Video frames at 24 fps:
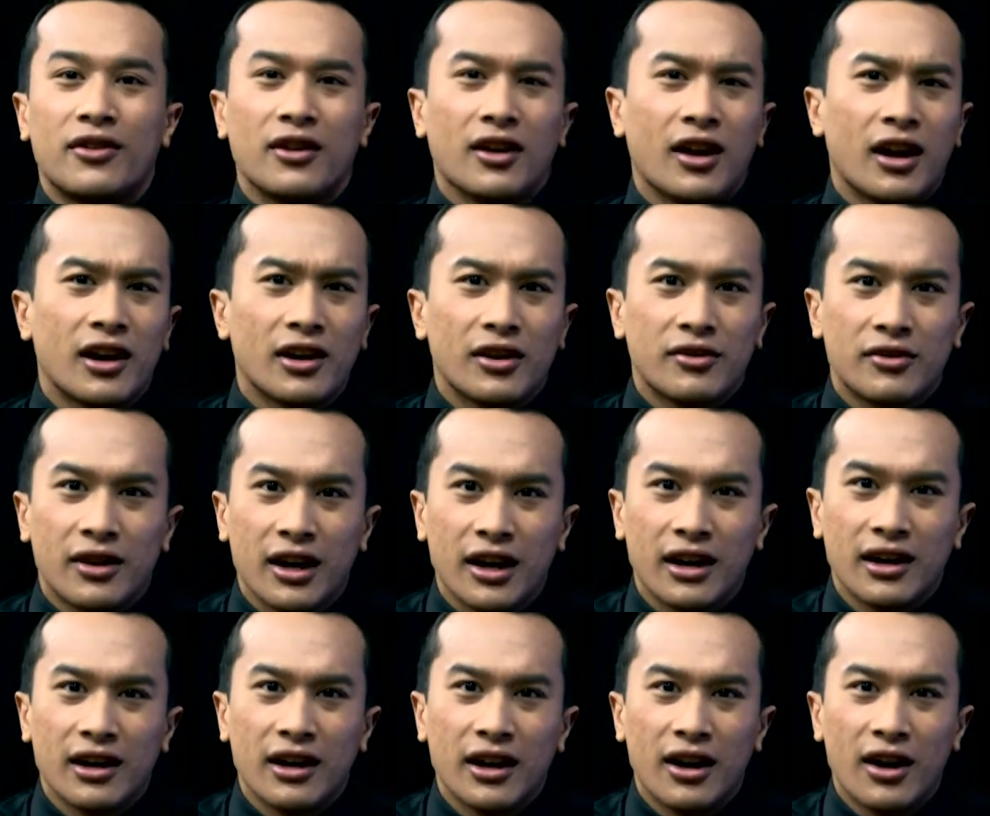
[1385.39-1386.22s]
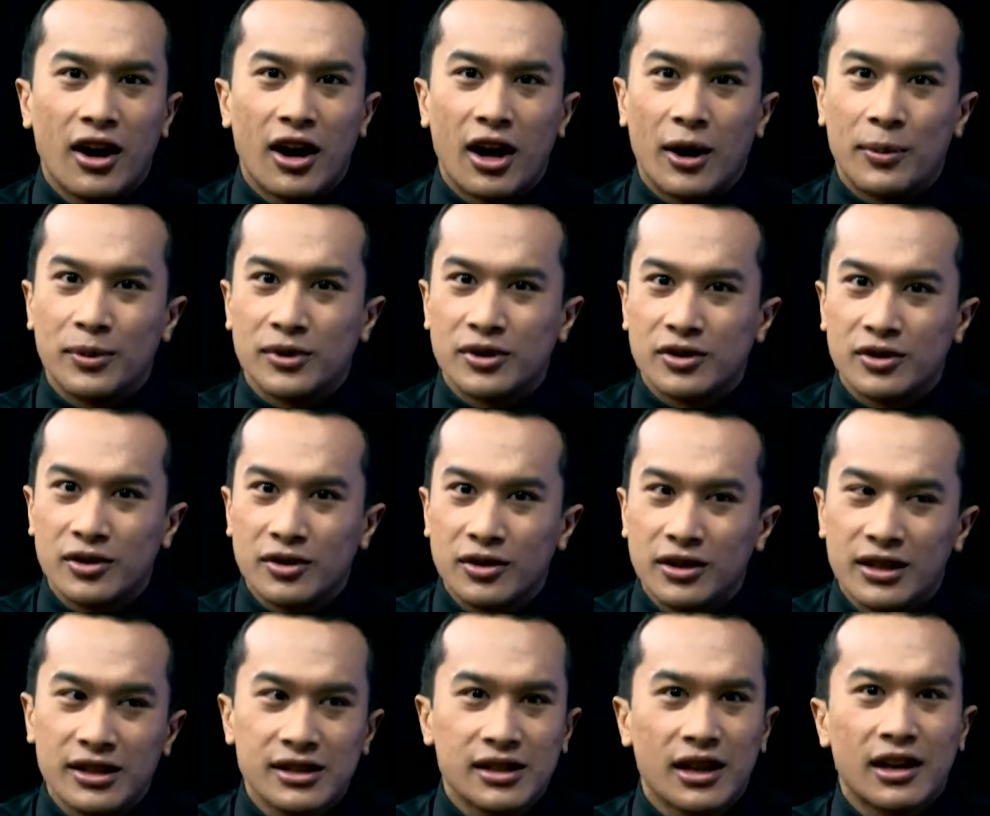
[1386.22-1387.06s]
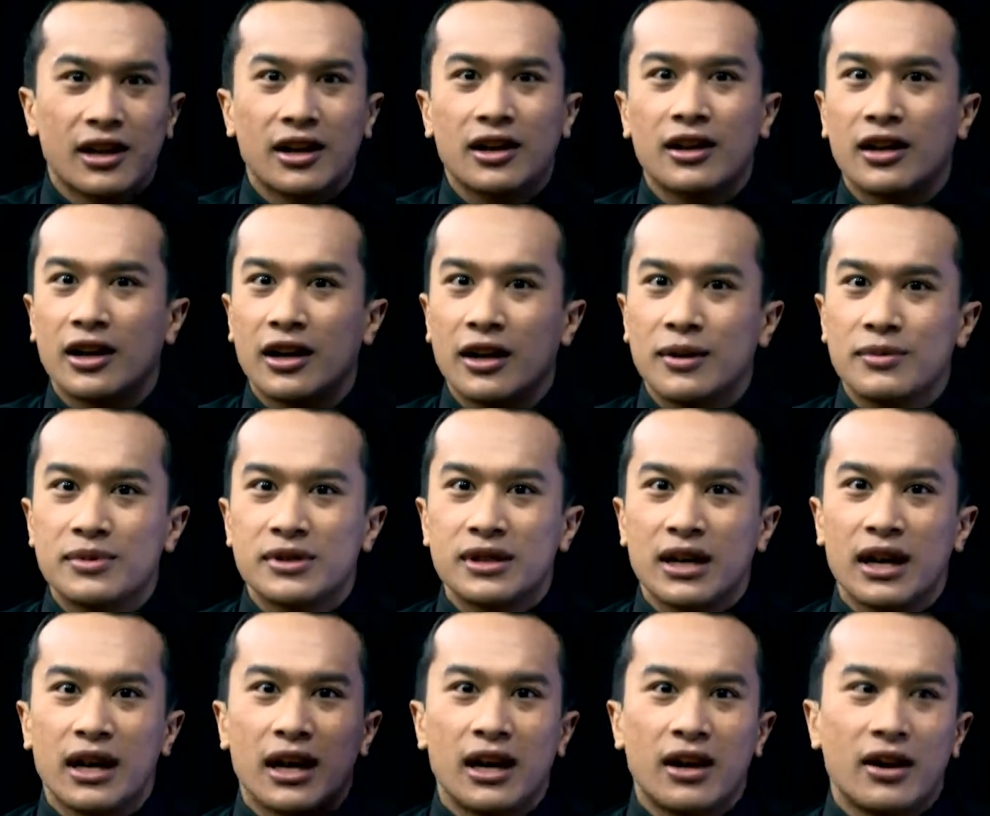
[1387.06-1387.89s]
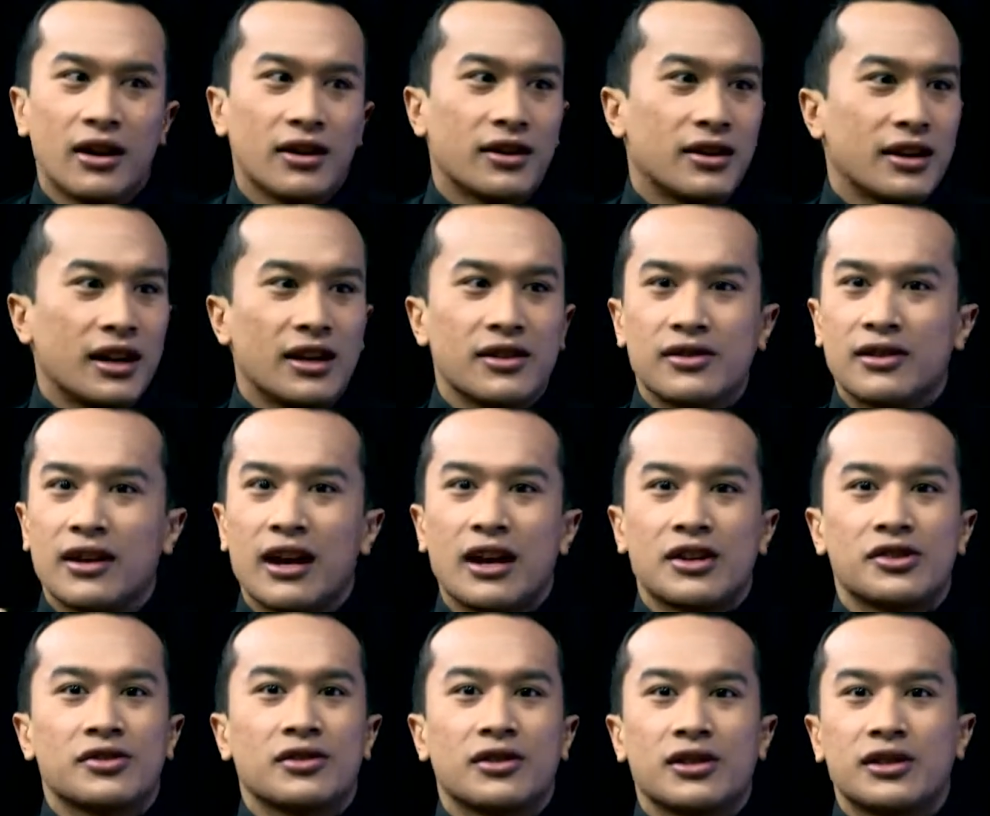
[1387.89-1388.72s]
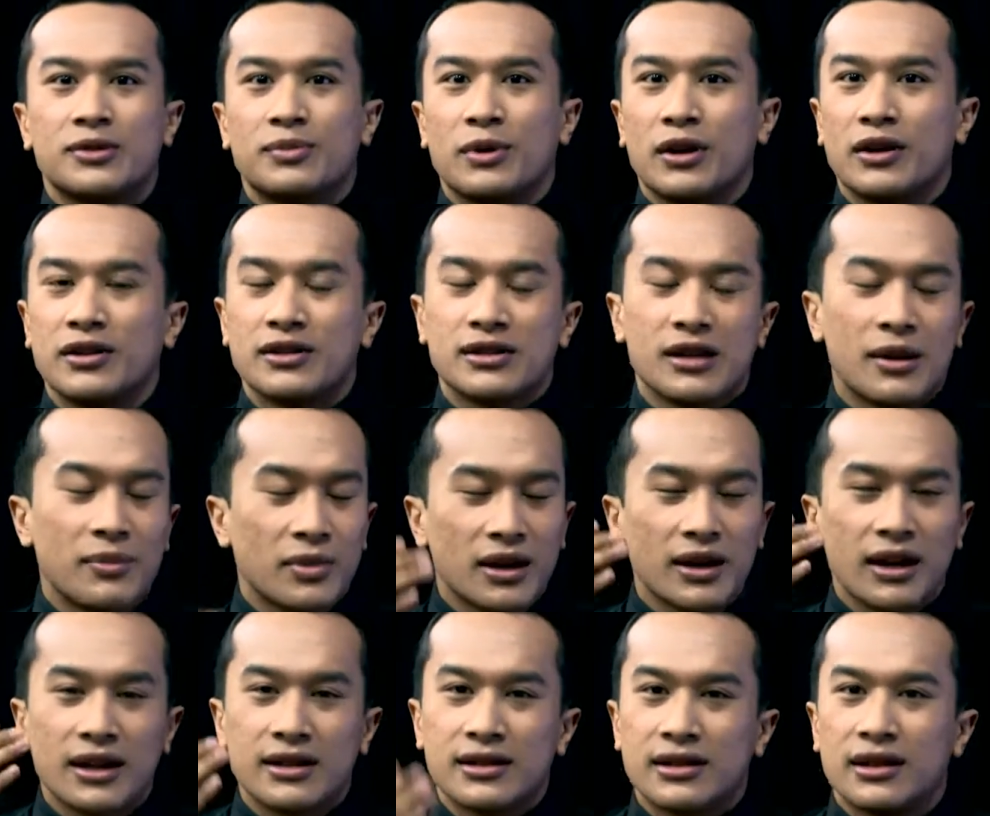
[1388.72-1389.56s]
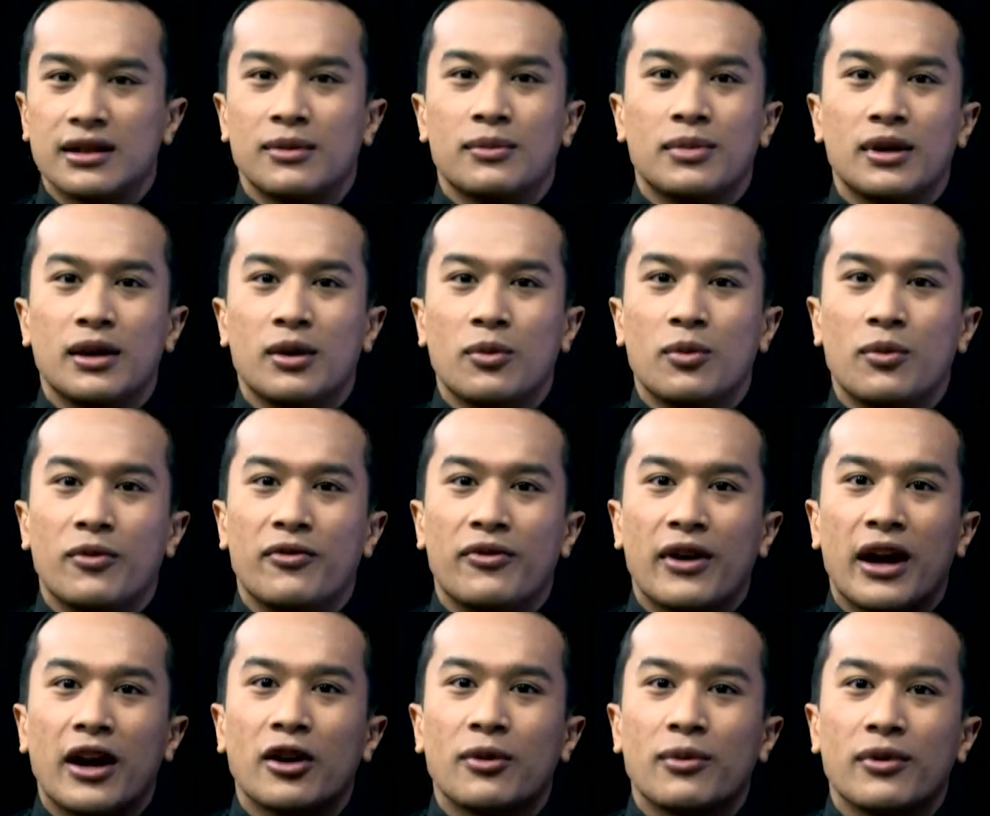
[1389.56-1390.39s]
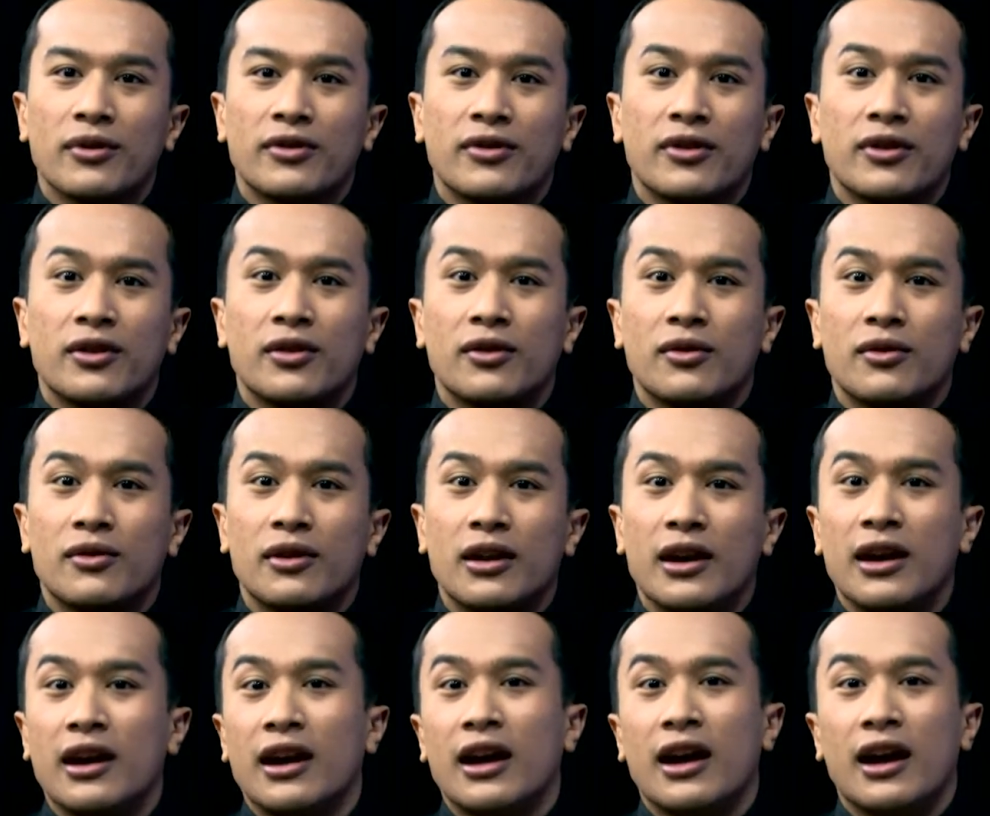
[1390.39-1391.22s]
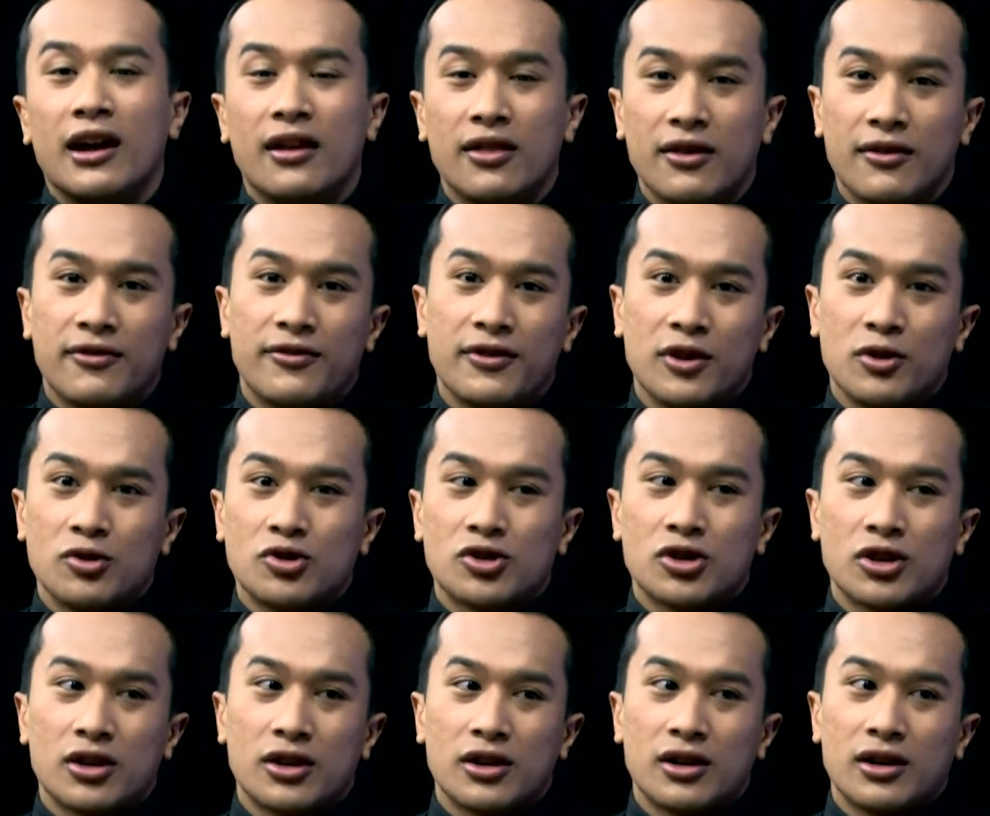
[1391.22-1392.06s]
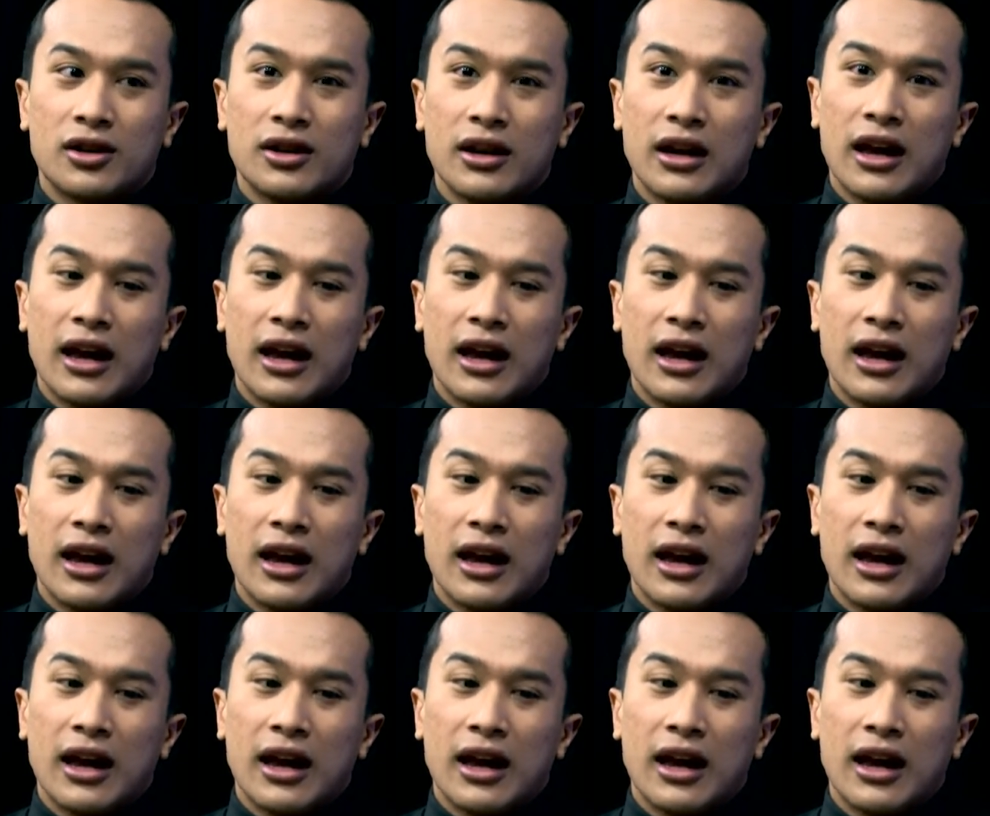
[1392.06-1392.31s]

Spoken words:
A lot of great opportunities, a lot of clubs, and the international experience, something that's going to be valuable to you in the future.